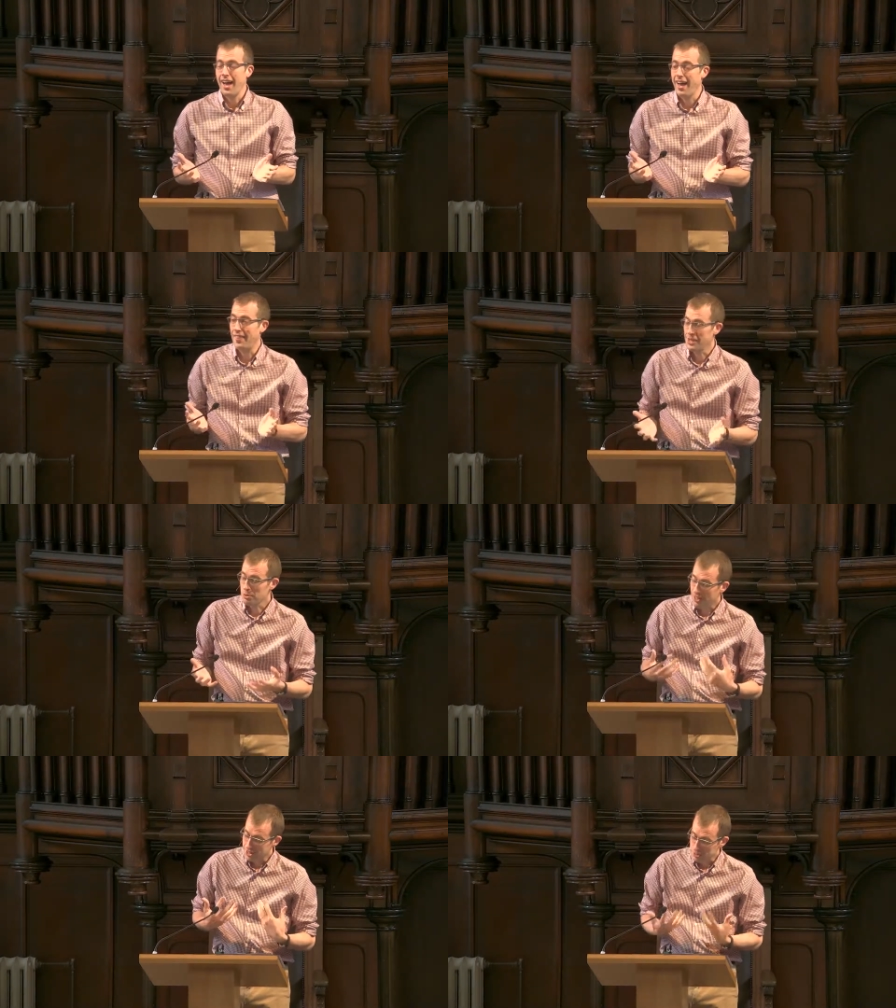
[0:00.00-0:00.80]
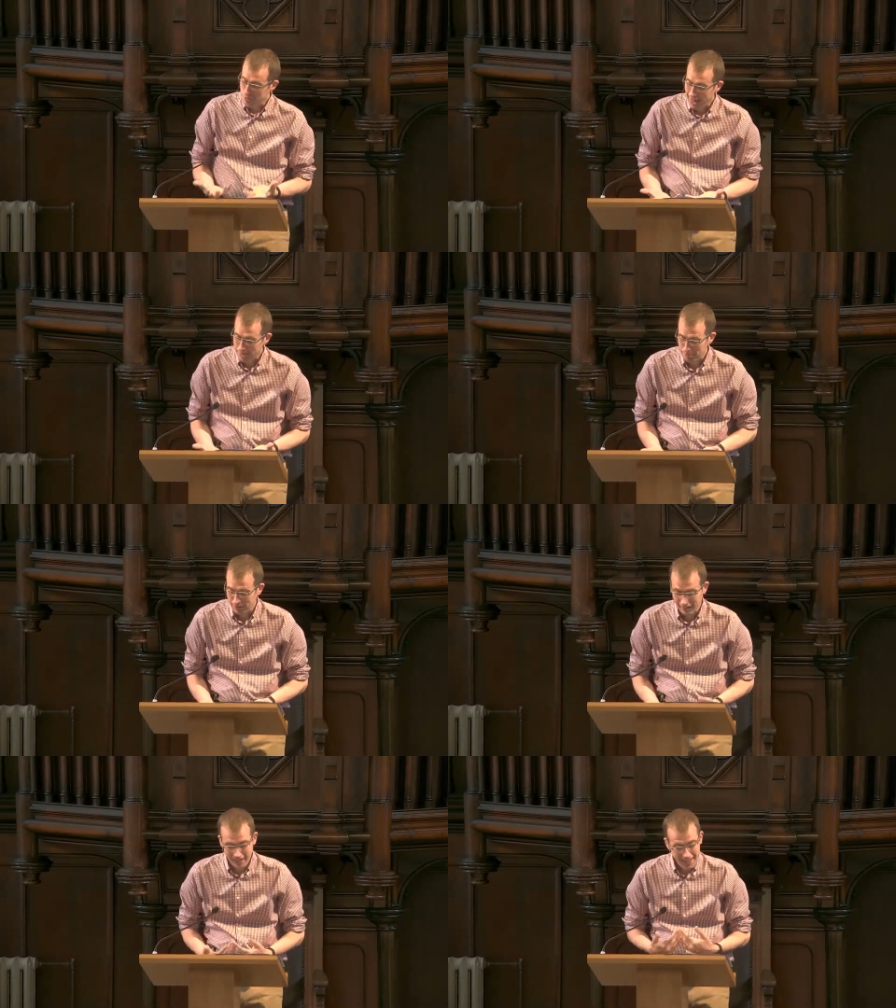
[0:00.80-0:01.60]
And that's why this
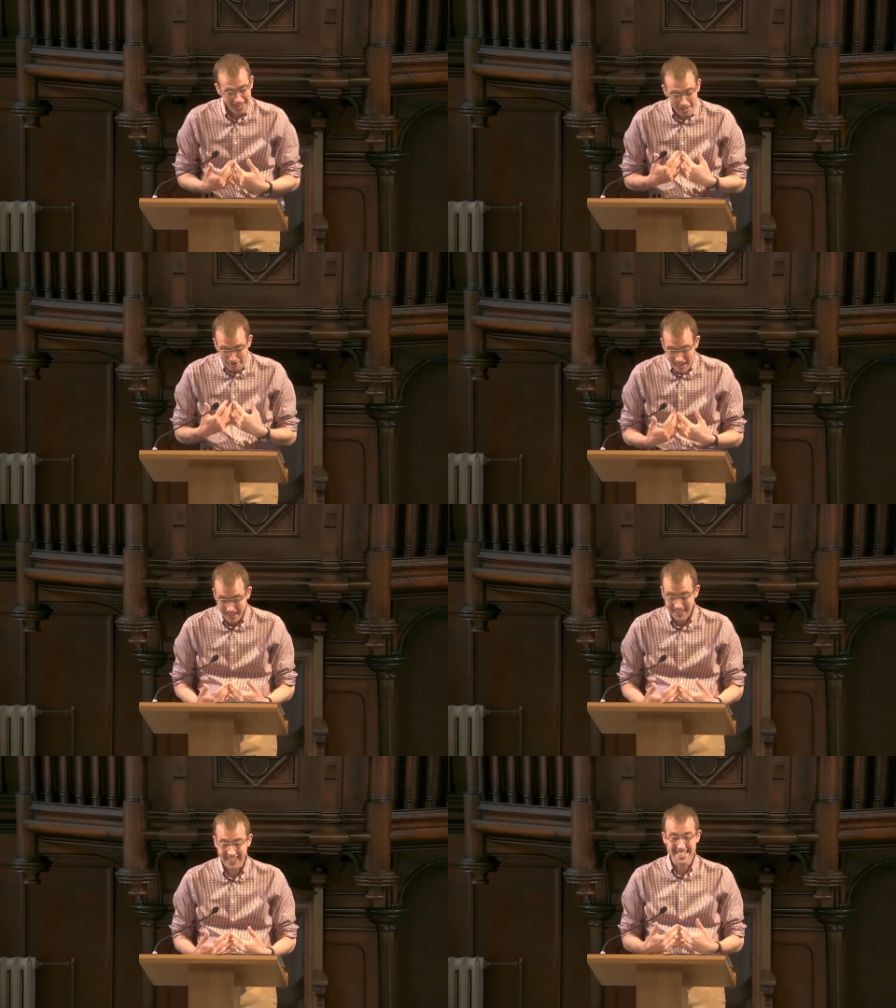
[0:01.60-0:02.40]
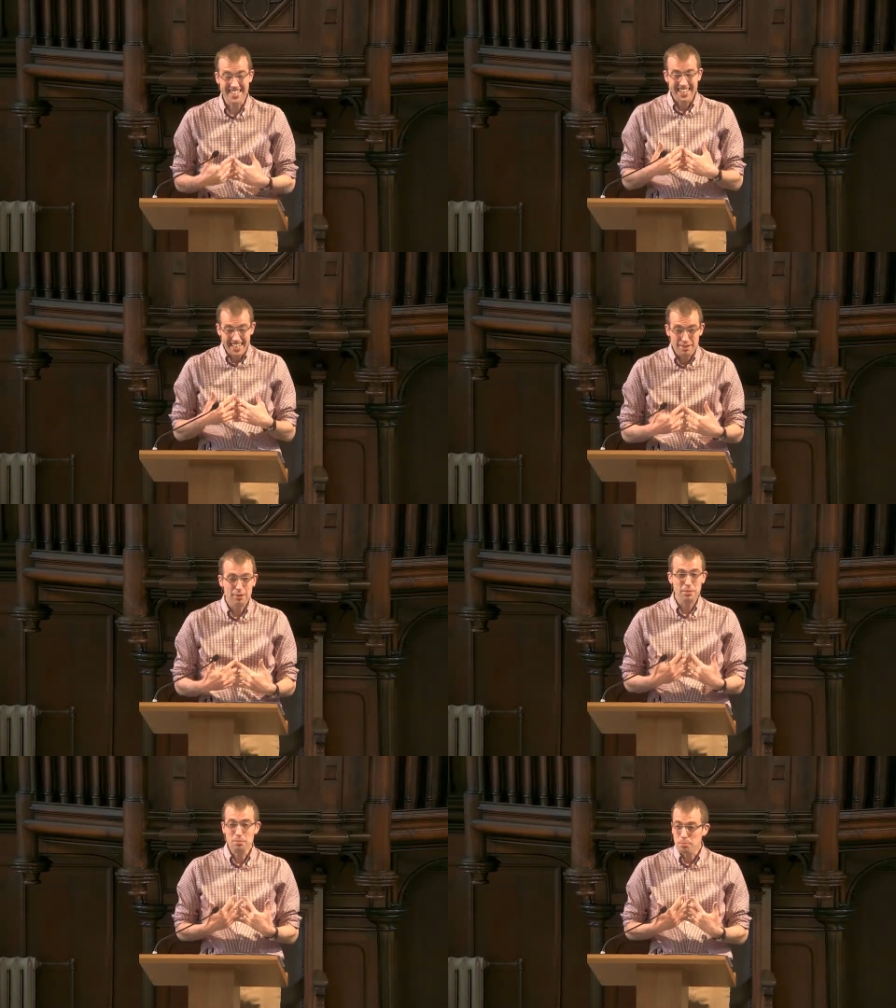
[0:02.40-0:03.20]
parable, if anything, is
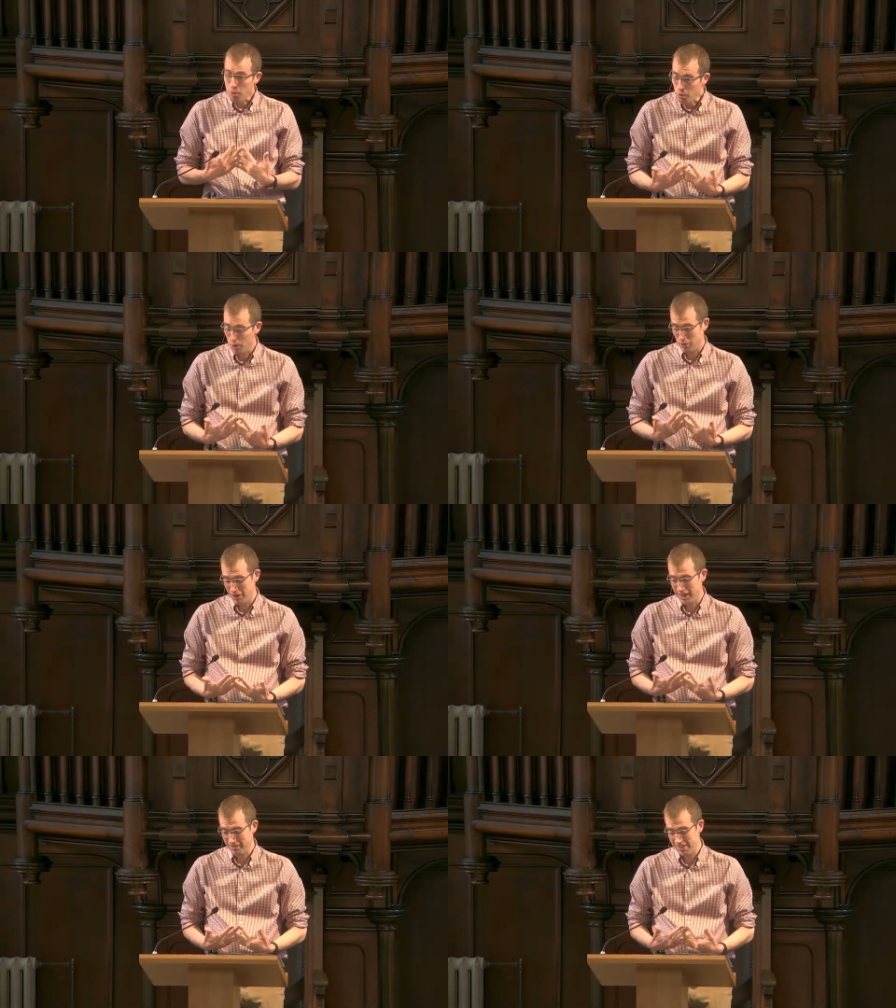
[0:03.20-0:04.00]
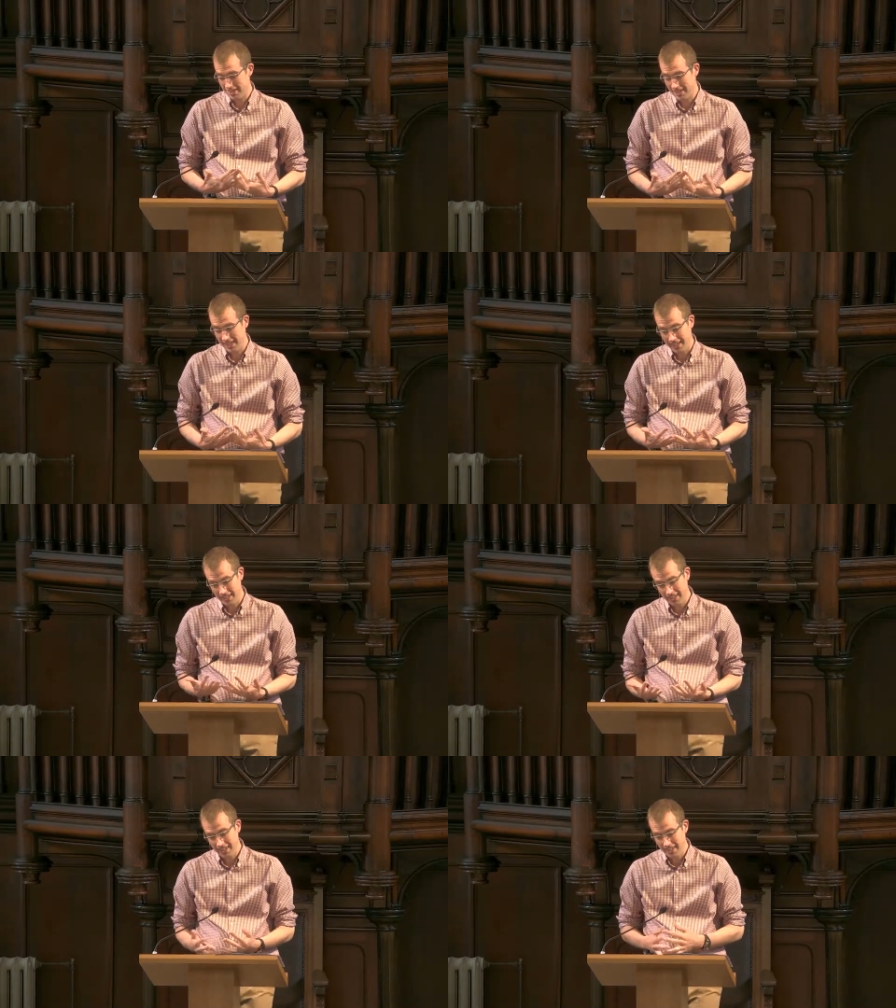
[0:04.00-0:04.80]
even more relevant
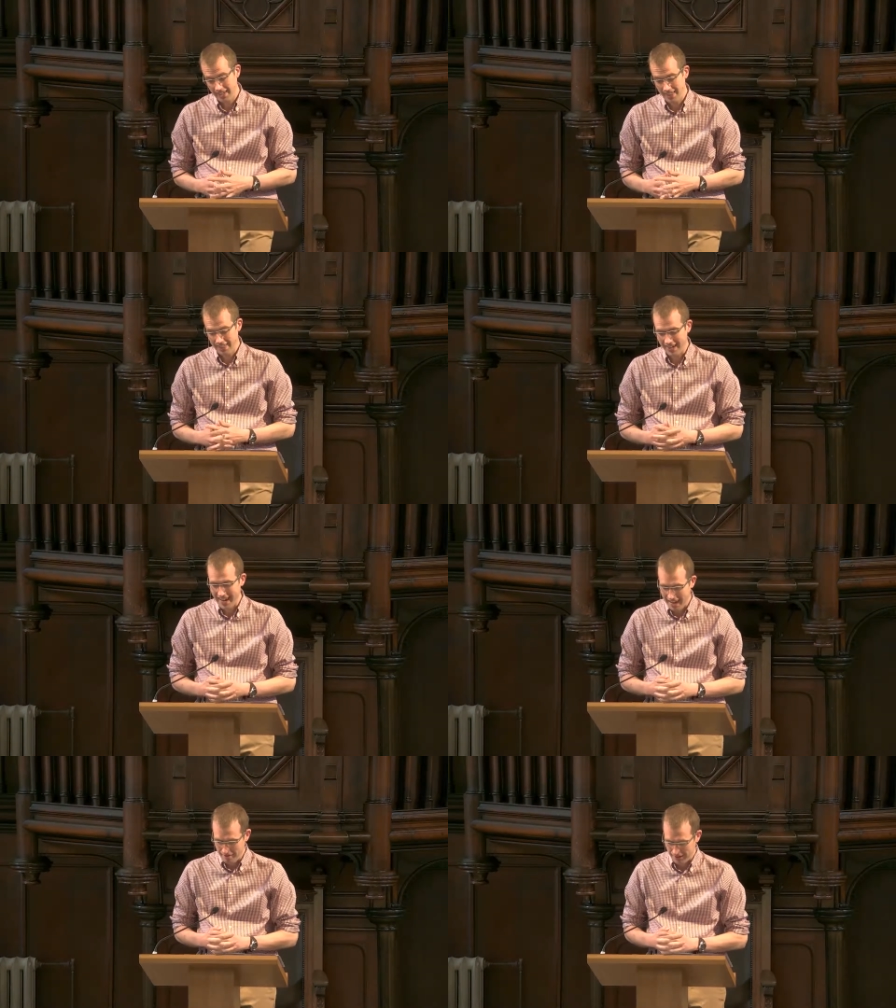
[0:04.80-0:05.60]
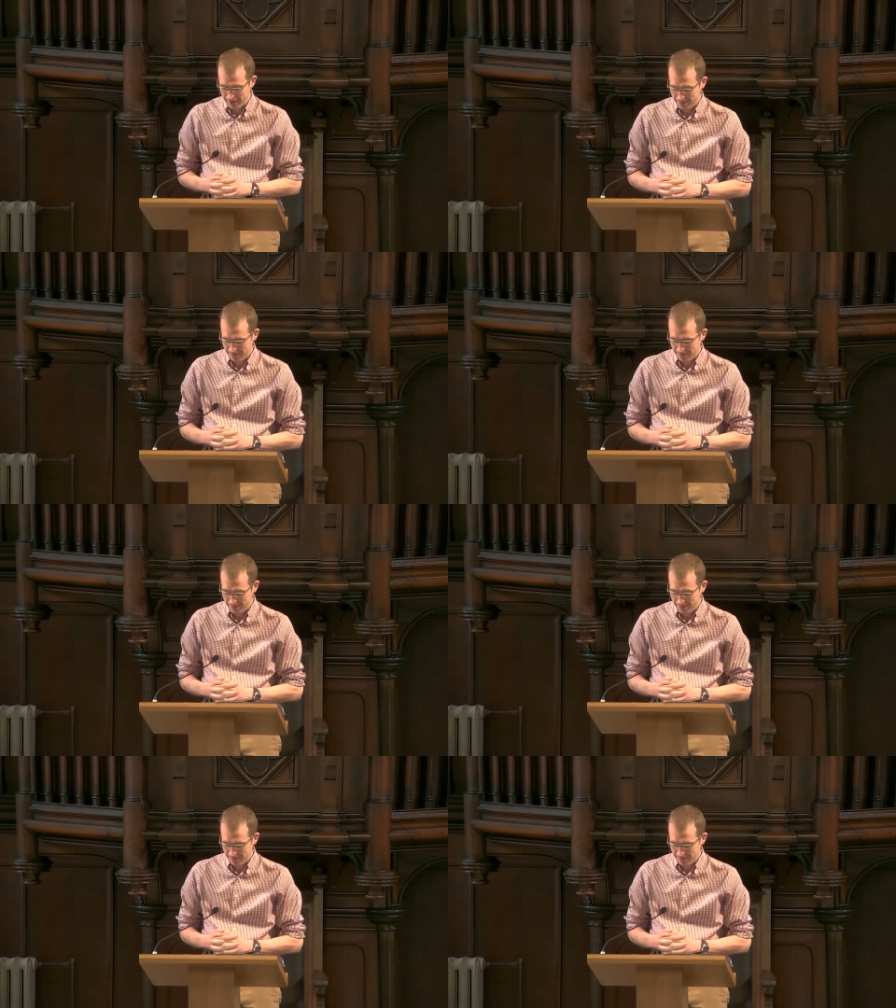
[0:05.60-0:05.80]
today than ever.